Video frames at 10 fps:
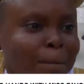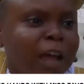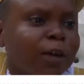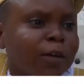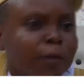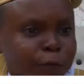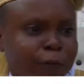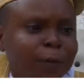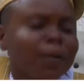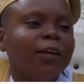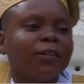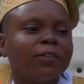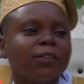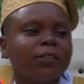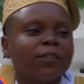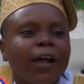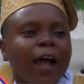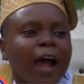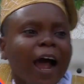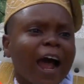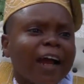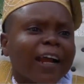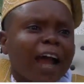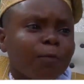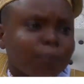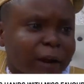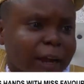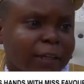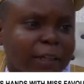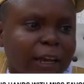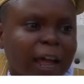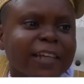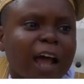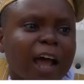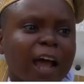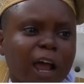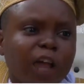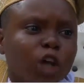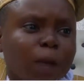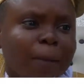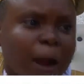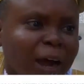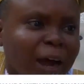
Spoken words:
male, female, and I pray that I will enjoy my